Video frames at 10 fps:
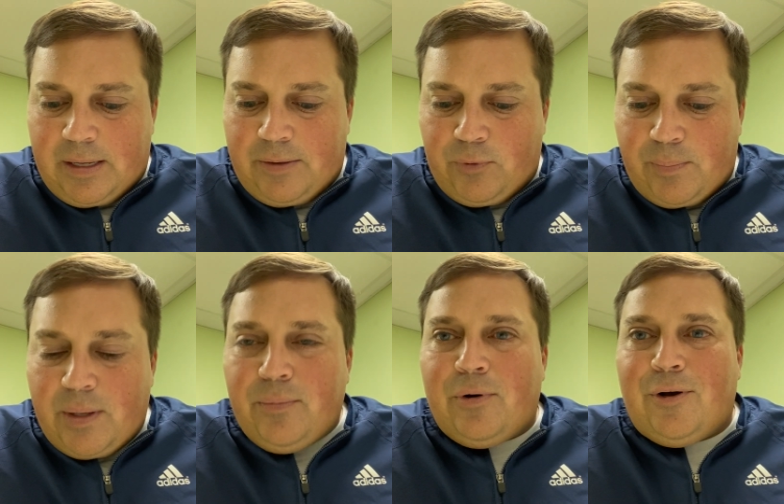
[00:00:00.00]
and
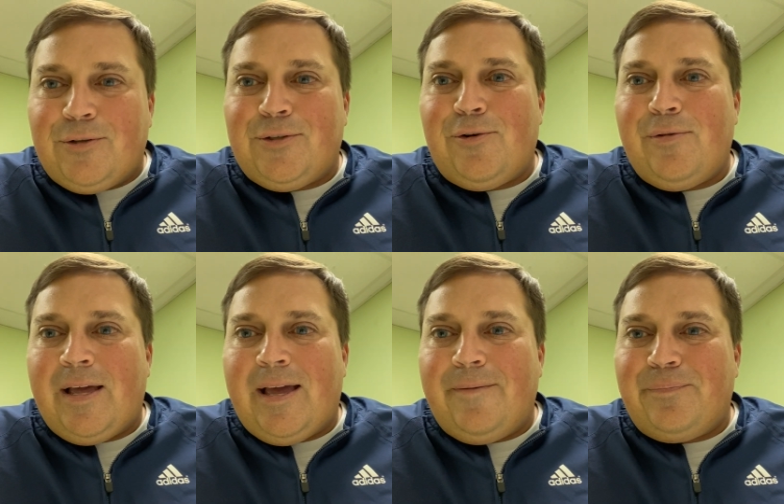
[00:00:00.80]
remember also
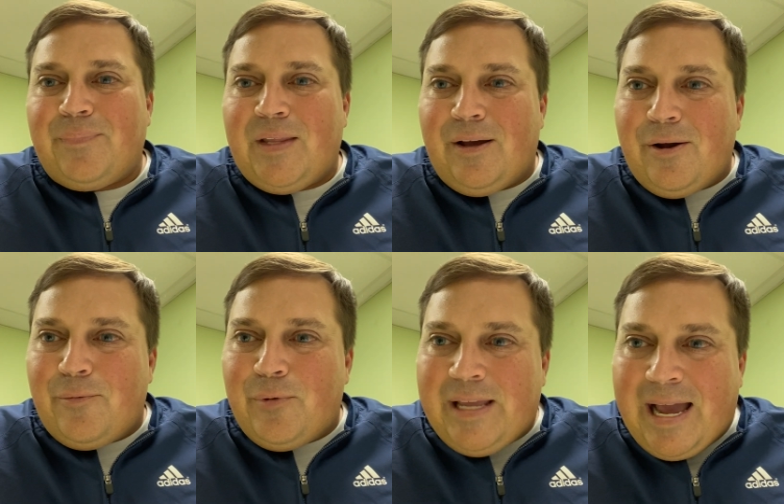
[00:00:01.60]
that uh,
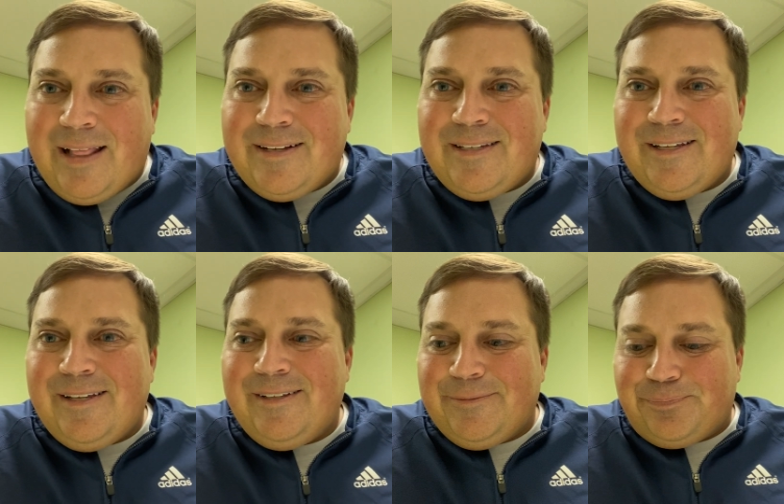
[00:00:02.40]

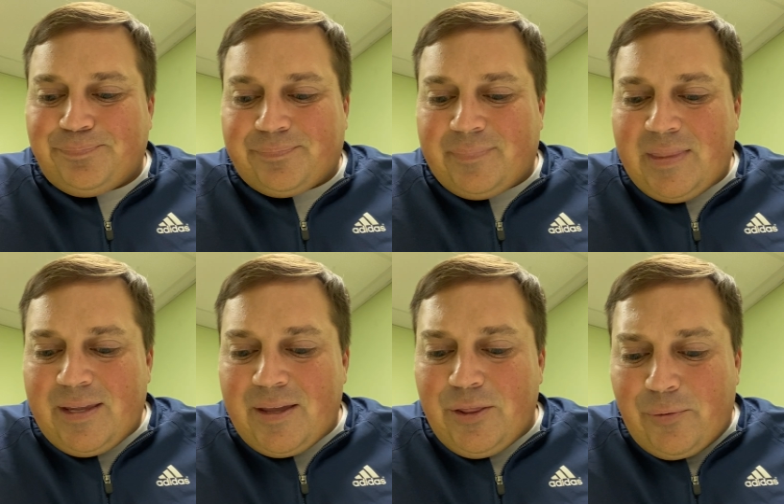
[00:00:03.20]
reality,
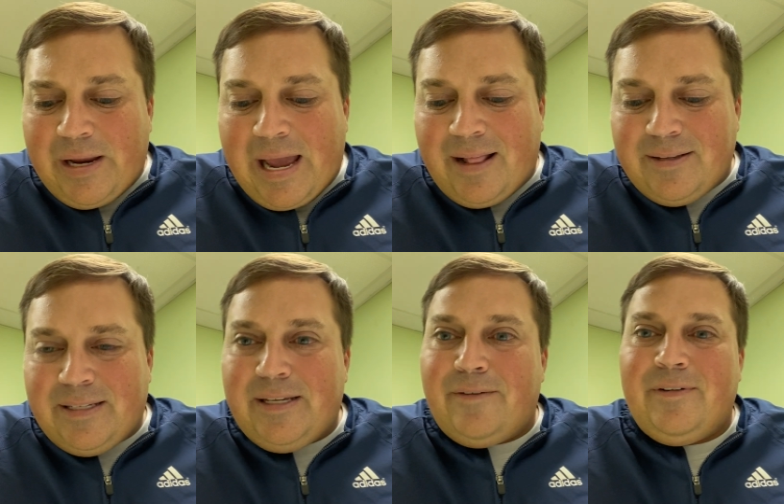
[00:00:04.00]
the
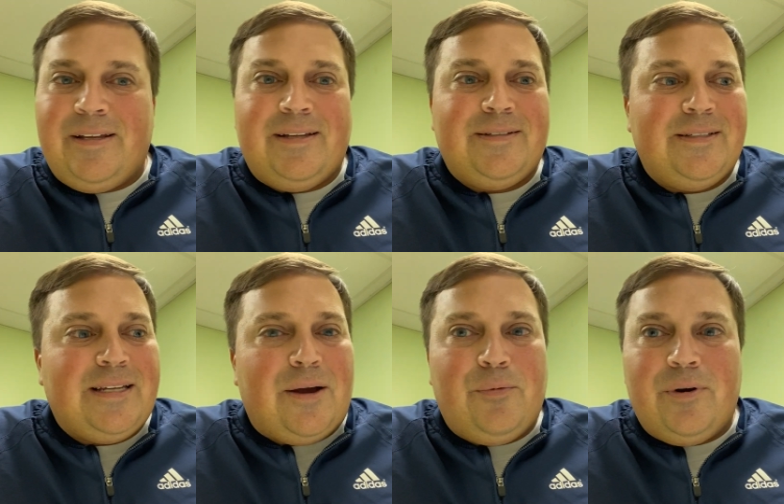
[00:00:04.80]
reality of it is, is
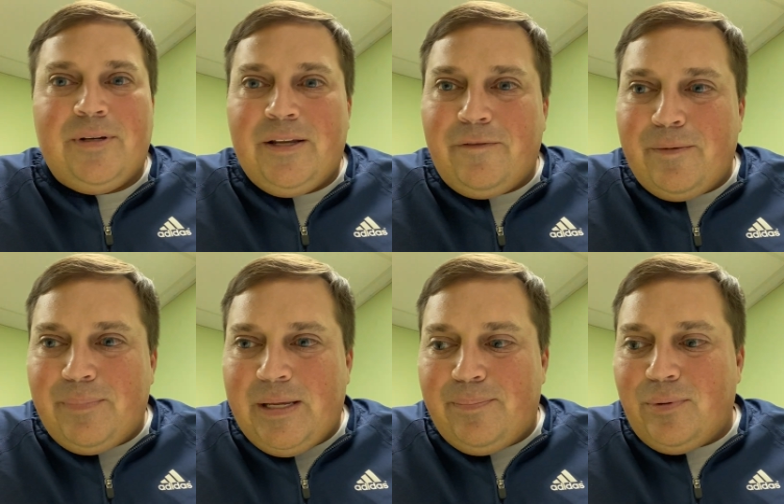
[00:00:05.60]
that we're
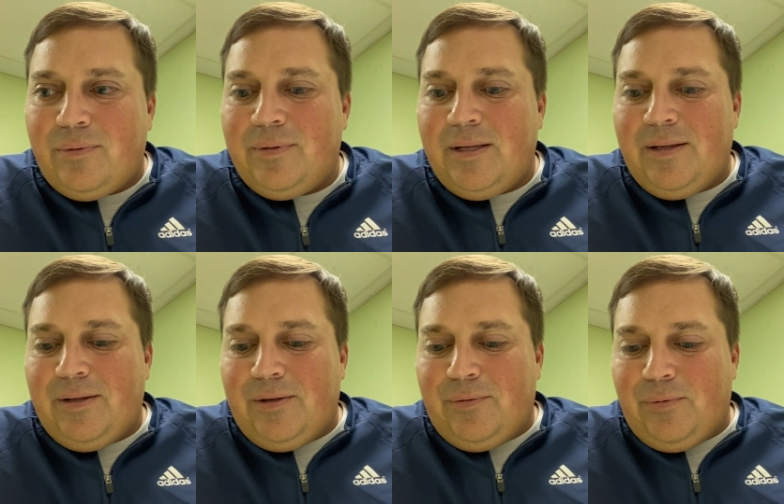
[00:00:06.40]
different people
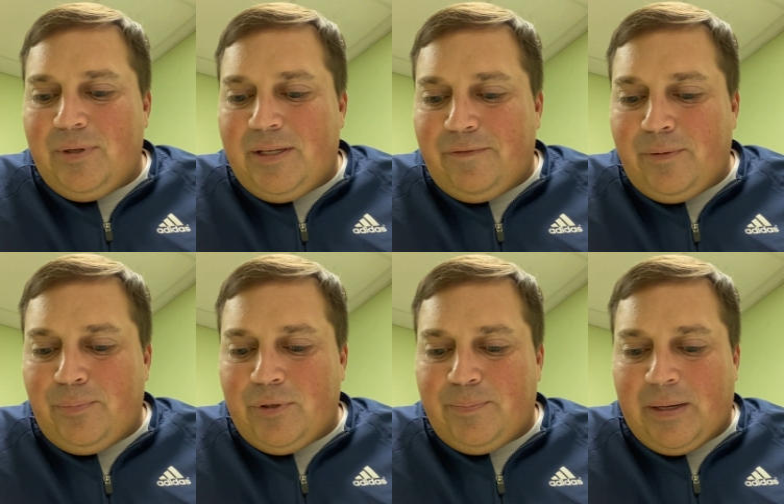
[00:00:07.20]
with different
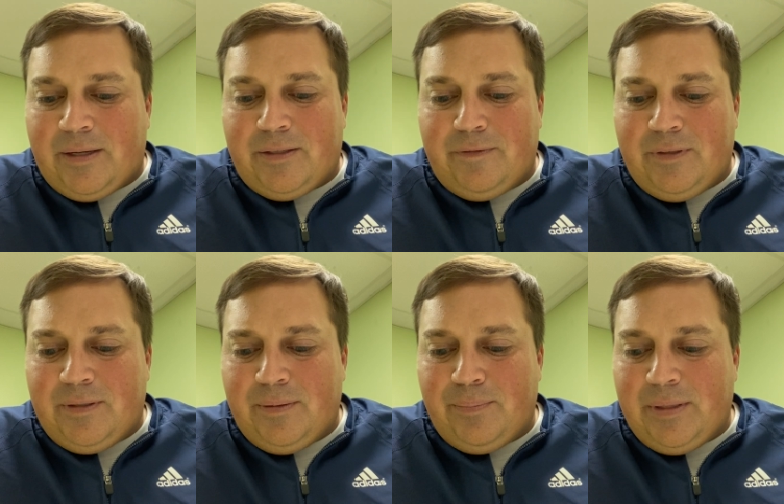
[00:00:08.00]

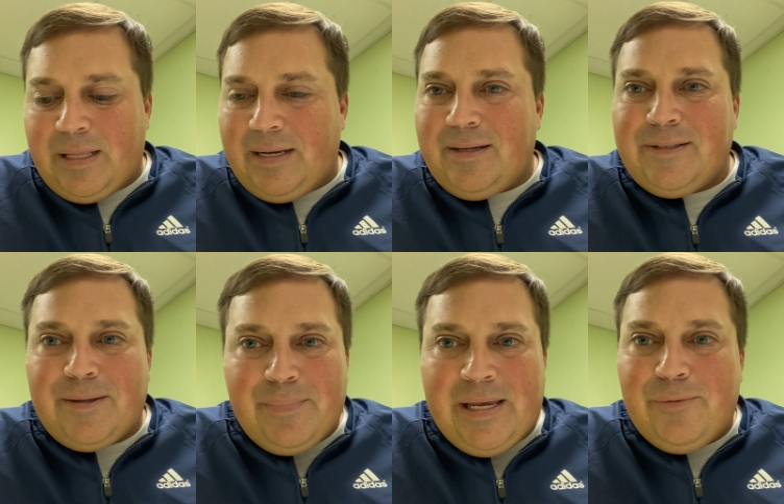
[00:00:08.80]
perspectives, but that
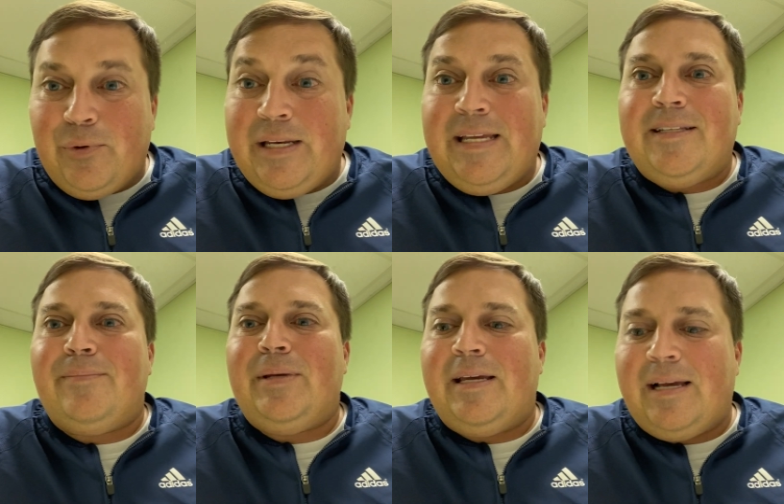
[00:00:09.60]
doesn't mean we need
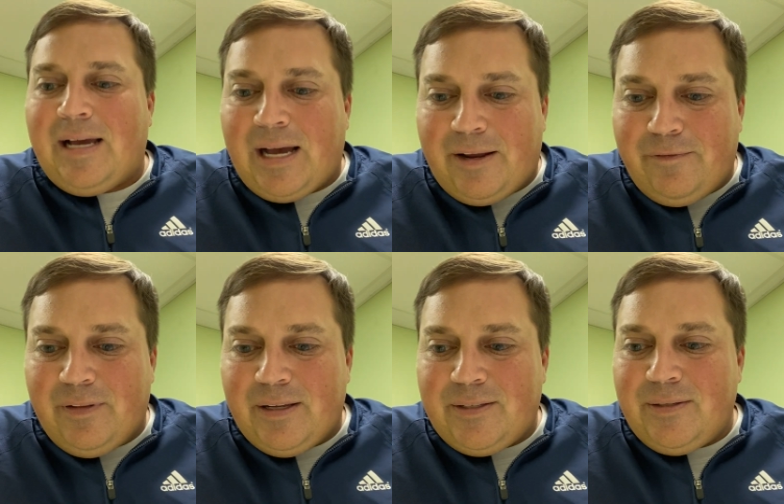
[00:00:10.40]
to be in
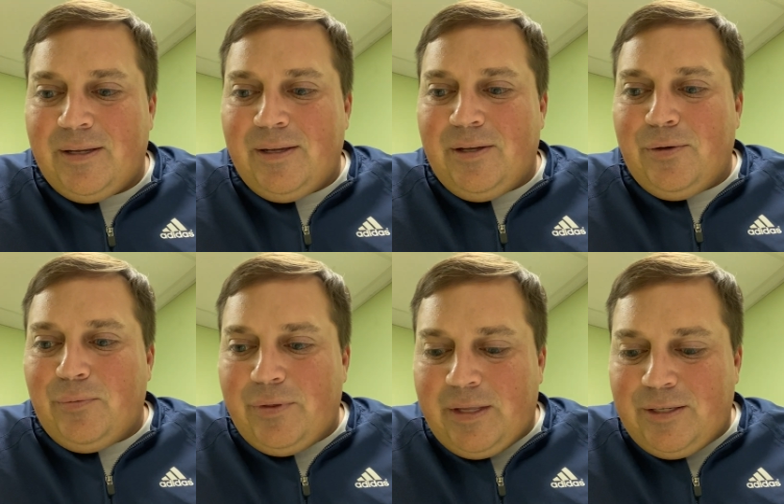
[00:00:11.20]
conflict
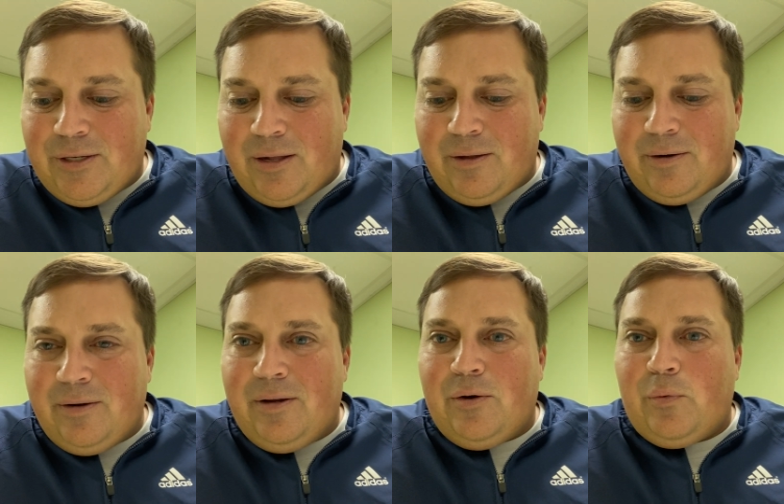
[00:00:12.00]
with each other.
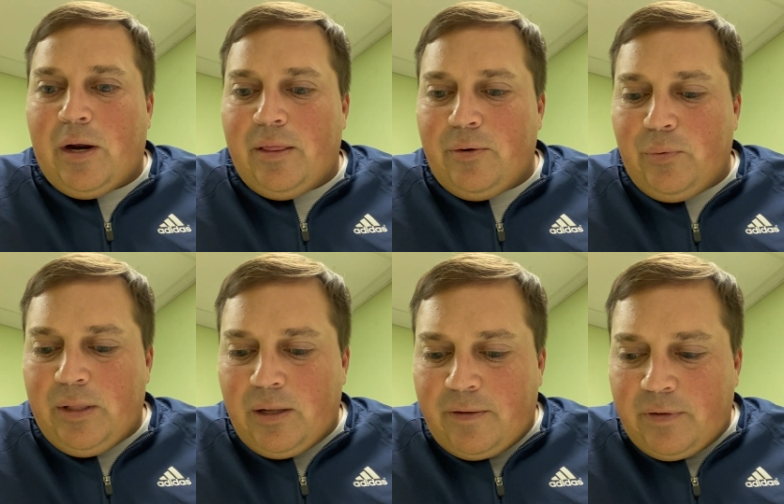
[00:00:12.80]
Rather, we
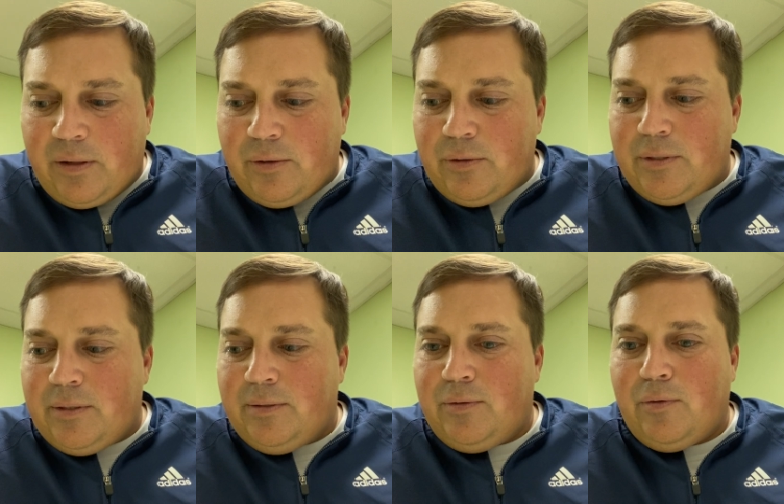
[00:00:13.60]
love
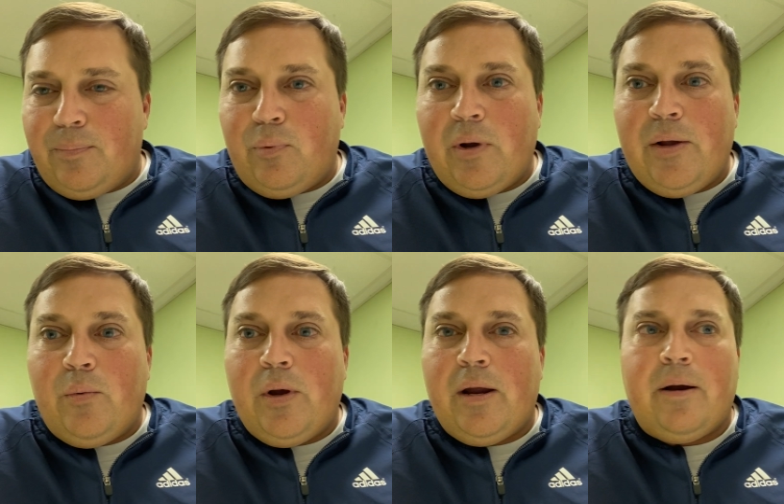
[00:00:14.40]
others to a point
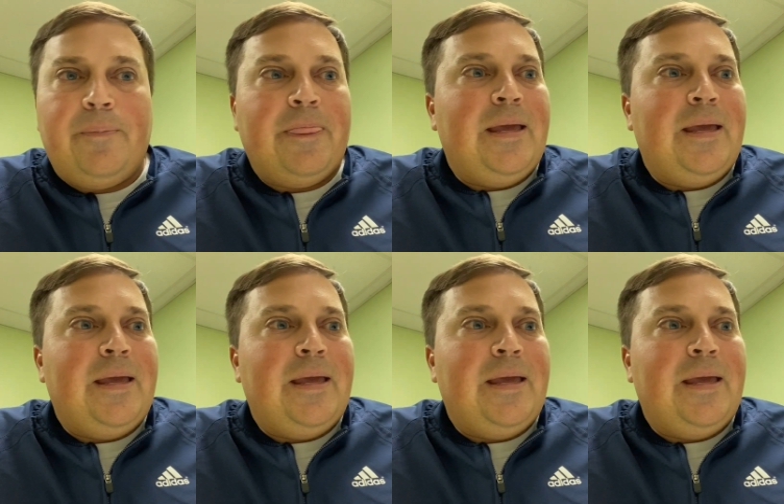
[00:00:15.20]
where